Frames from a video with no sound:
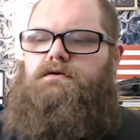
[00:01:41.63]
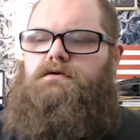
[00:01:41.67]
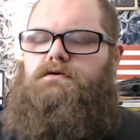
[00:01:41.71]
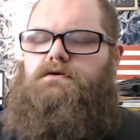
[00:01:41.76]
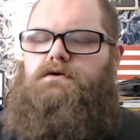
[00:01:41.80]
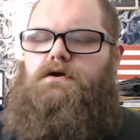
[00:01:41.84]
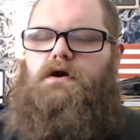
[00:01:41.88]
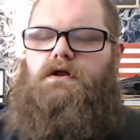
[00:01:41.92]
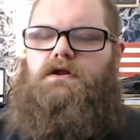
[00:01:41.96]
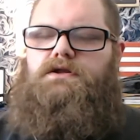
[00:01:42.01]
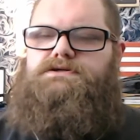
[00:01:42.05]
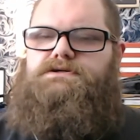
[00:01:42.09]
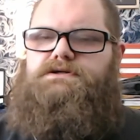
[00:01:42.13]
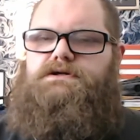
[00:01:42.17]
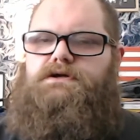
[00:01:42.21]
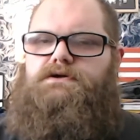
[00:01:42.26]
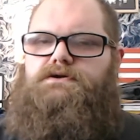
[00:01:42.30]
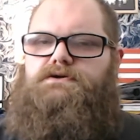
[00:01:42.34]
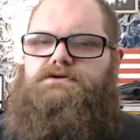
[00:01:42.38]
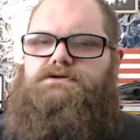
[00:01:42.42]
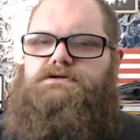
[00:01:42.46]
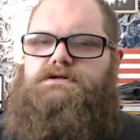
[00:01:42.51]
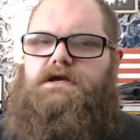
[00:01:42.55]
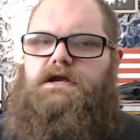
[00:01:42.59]
knowledge and
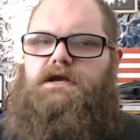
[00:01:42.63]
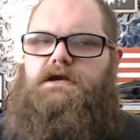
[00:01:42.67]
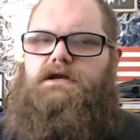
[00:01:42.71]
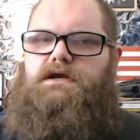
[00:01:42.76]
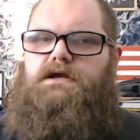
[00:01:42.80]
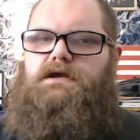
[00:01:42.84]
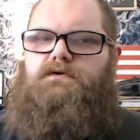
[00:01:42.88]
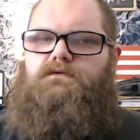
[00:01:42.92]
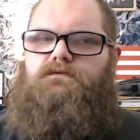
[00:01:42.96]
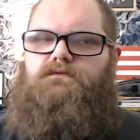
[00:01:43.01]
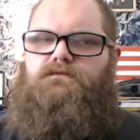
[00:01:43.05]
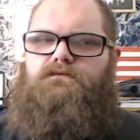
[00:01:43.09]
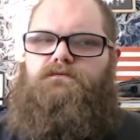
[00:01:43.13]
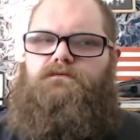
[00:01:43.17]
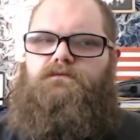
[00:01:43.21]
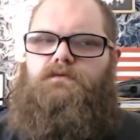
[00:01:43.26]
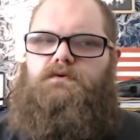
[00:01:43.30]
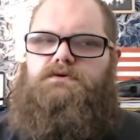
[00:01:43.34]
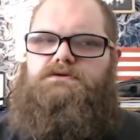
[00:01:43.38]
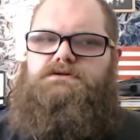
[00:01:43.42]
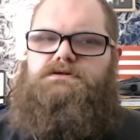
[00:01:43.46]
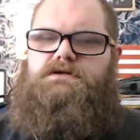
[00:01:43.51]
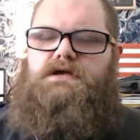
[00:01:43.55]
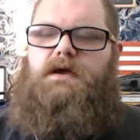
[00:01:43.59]
understanding of
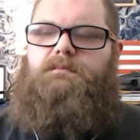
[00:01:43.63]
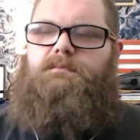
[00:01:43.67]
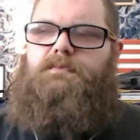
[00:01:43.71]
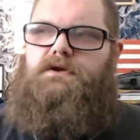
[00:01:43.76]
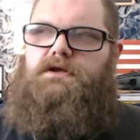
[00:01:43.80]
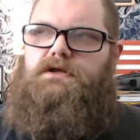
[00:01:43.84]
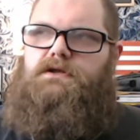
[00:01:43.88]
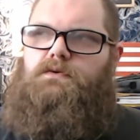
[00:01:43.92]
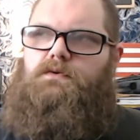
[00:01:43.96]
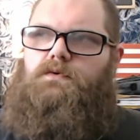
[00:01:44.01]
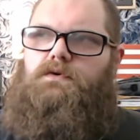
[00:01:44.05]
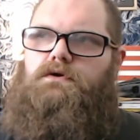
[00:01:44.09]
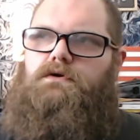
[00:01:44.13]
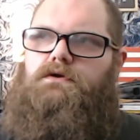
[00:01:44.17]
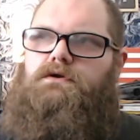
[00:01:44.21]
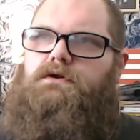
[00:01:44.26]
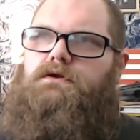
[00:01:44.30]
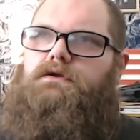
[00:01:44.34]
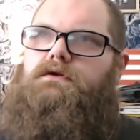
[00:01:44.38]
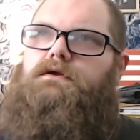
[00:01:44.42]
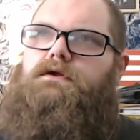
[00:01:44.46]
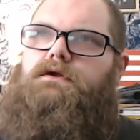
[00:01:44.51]
what's happening in the world